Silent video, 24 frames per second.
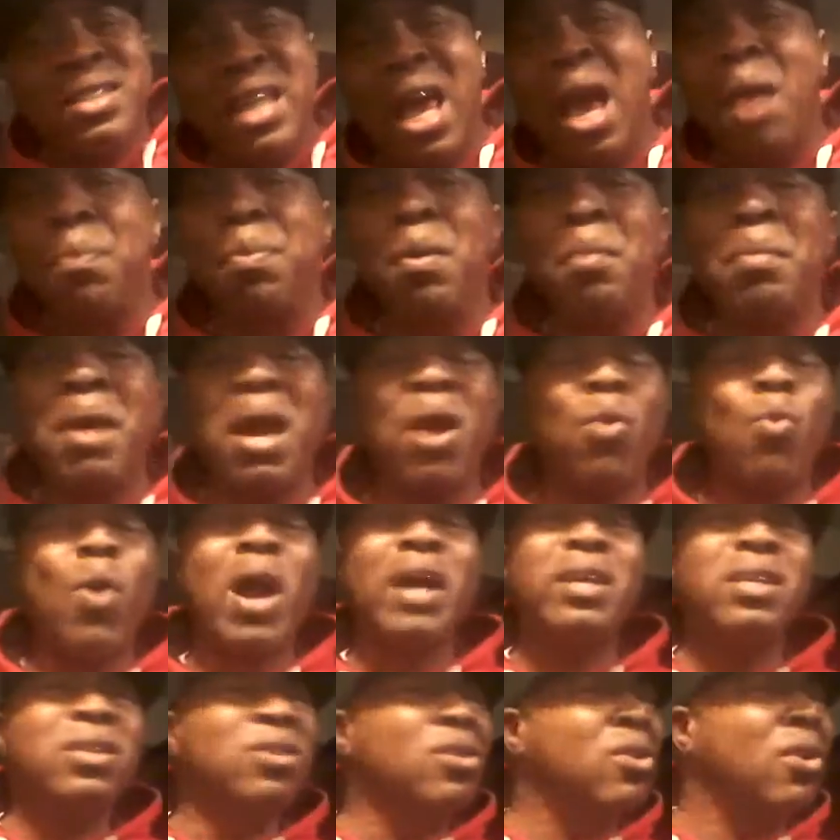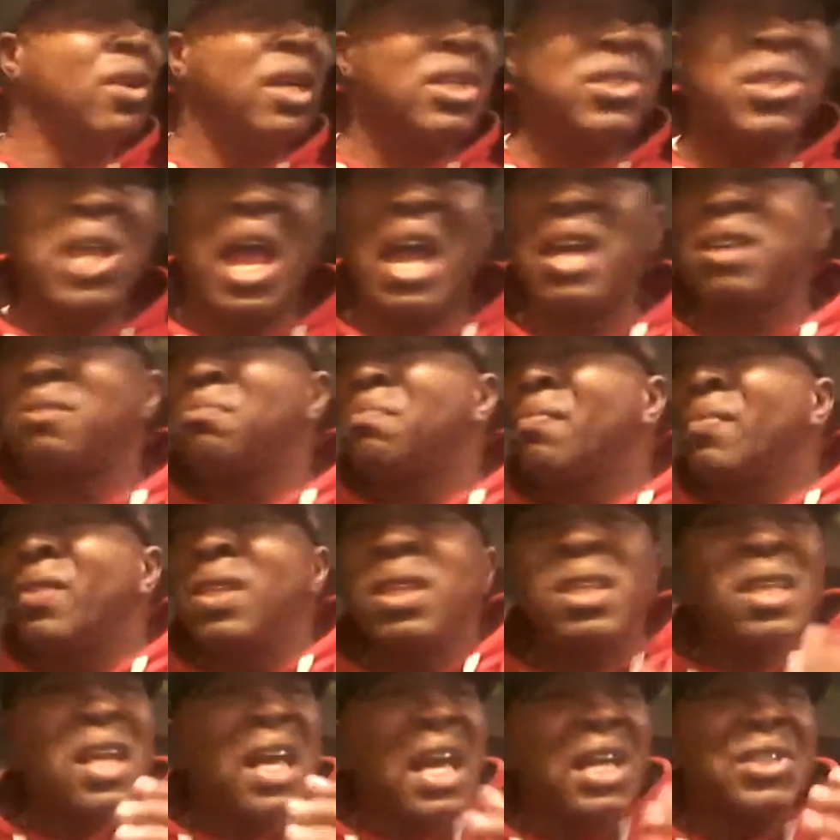Tampa, man, why? You know, it's like
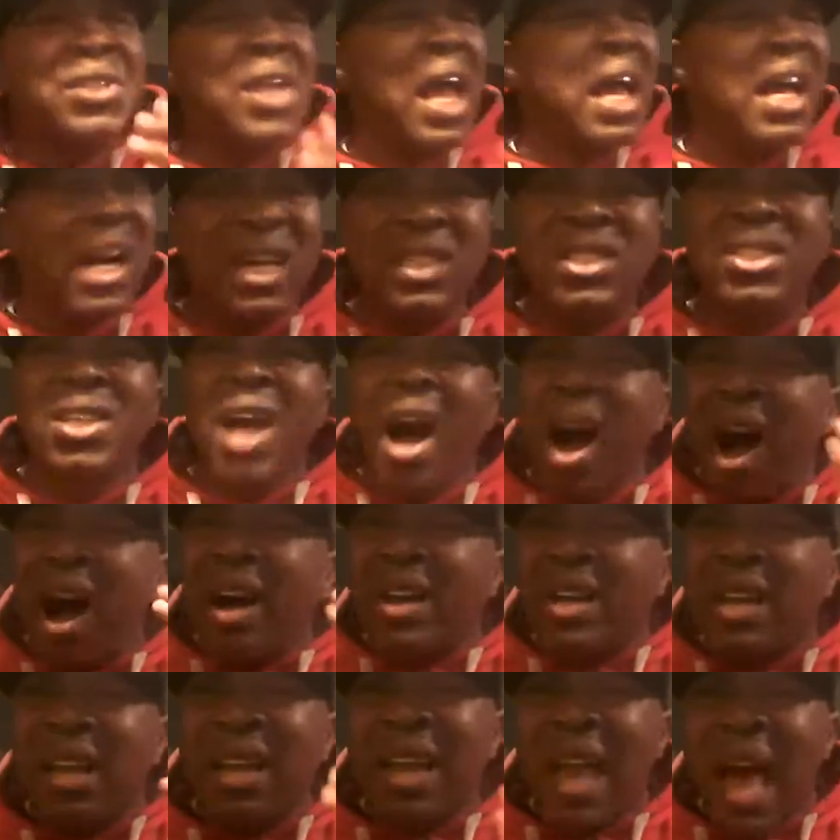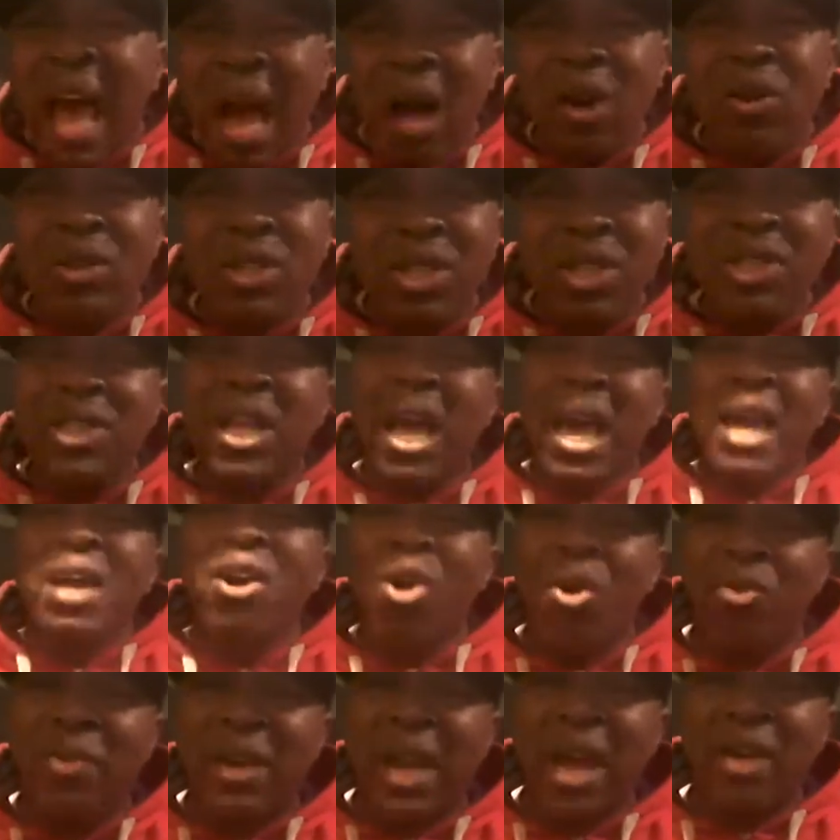it's like a dark cloud just hang
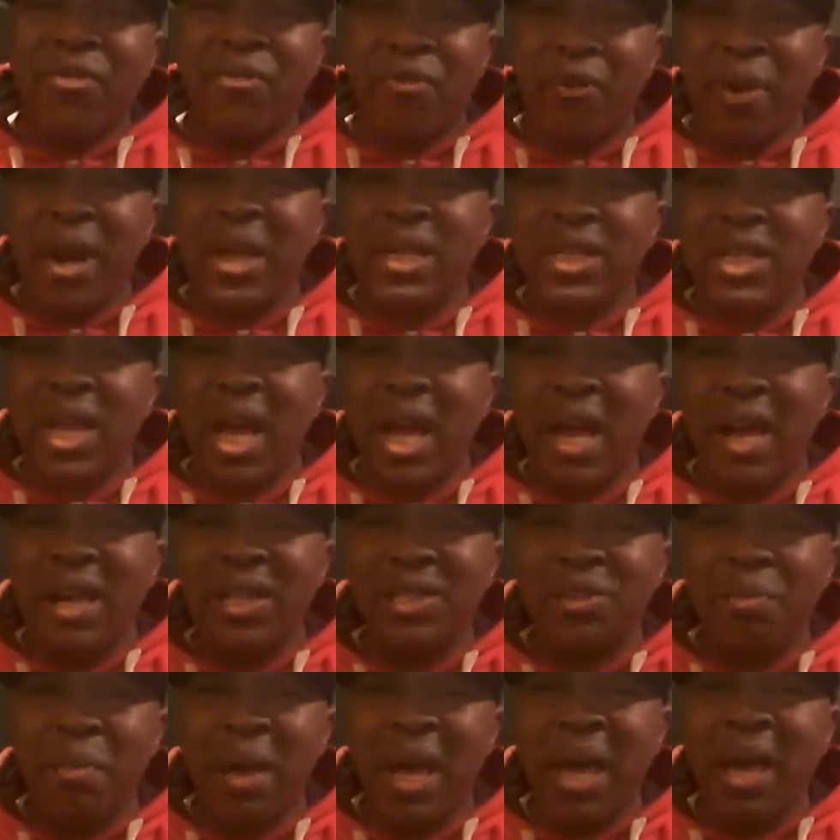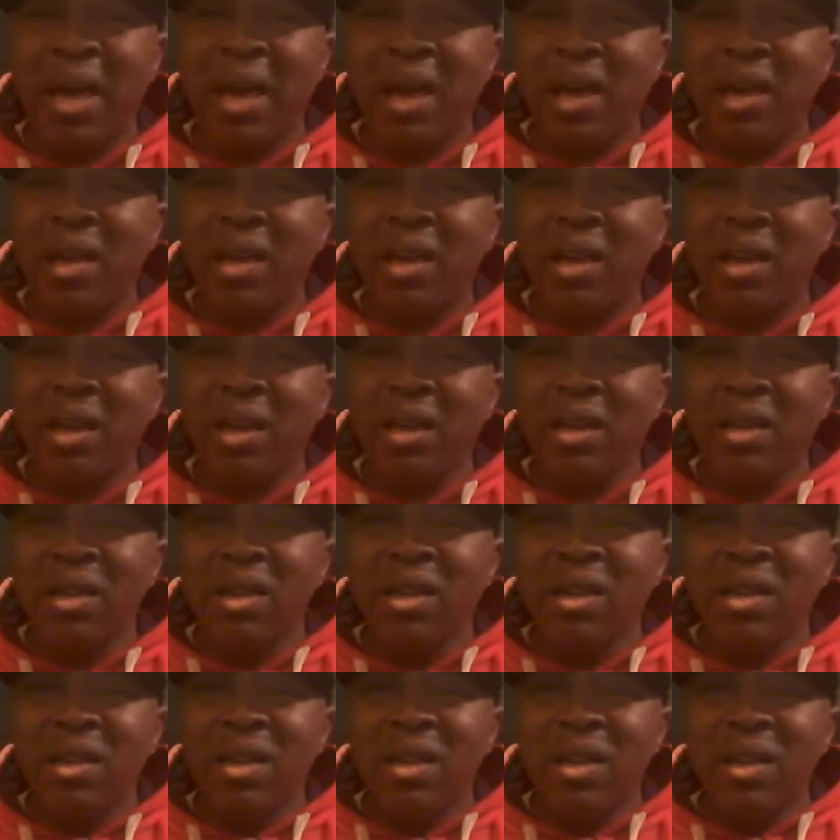over that franchise, man.
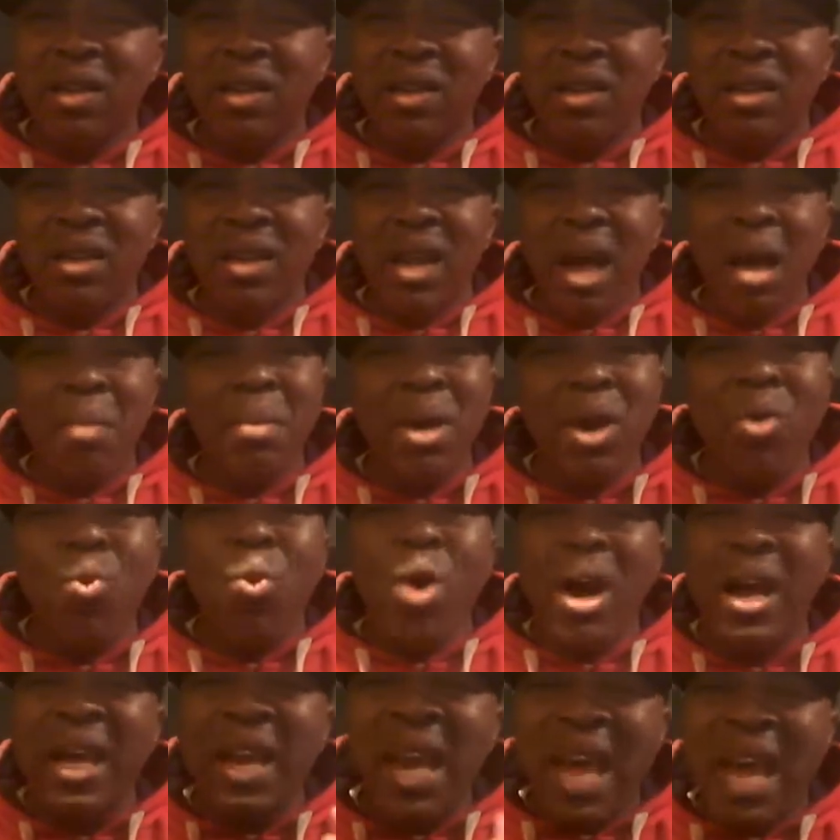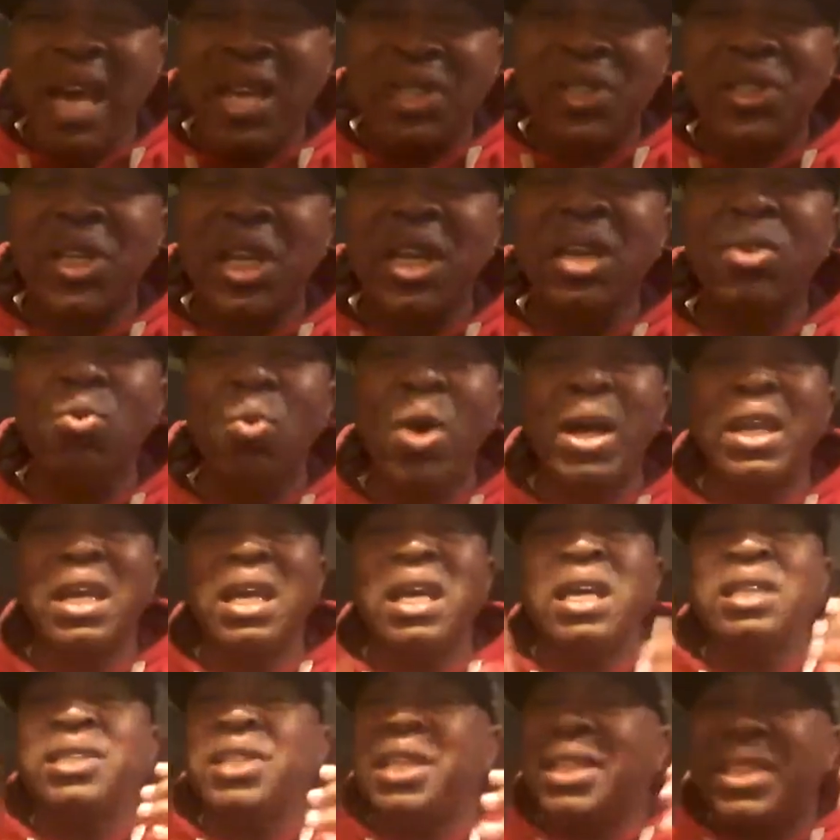I mean, what is it? What
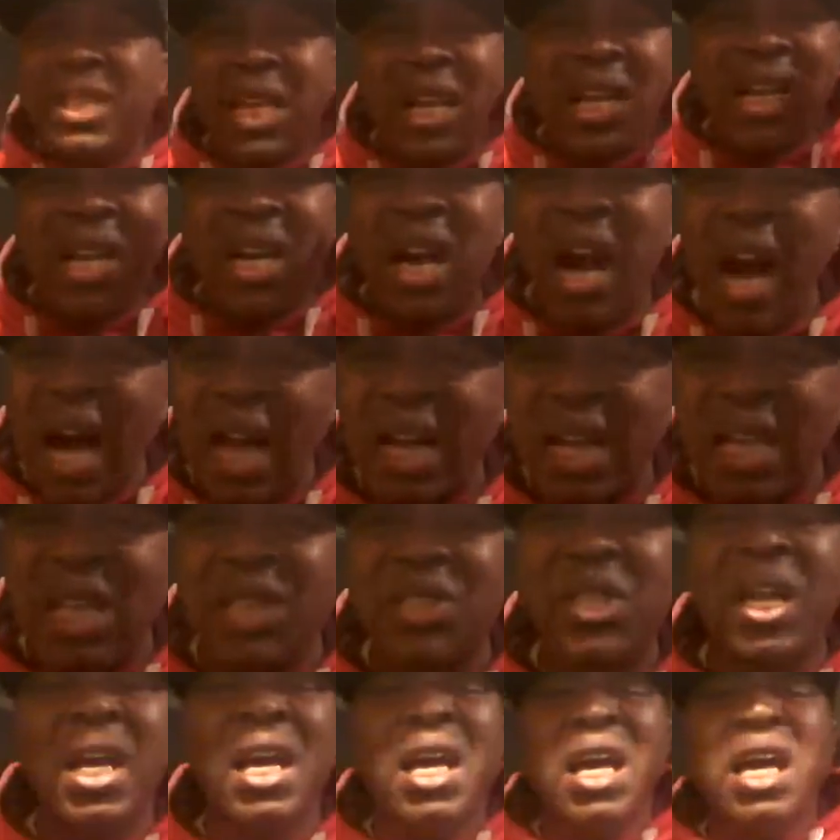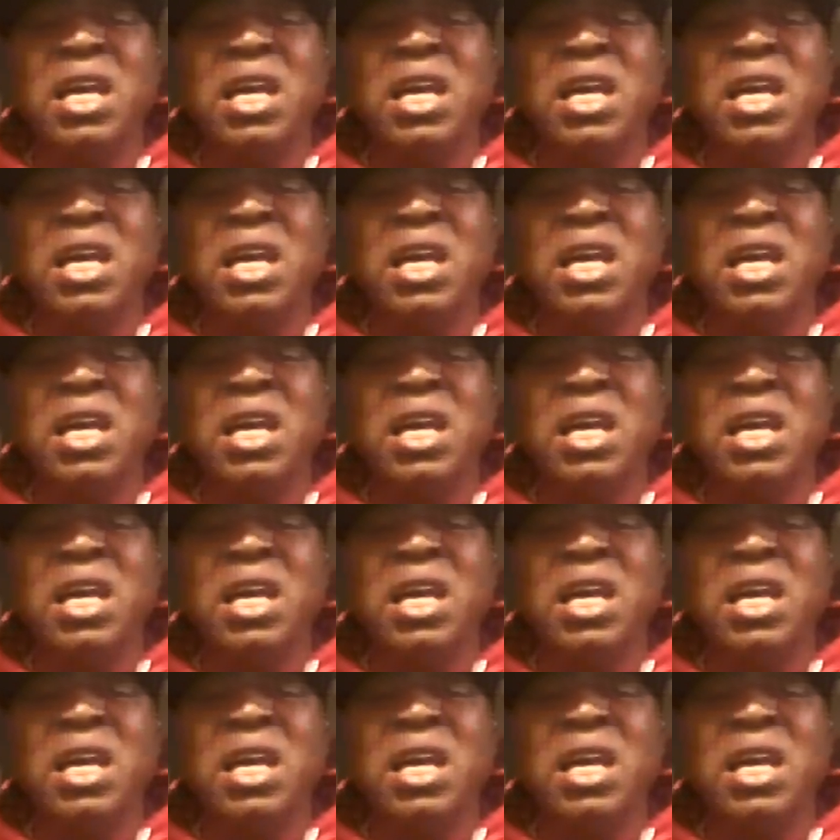is it? The colors?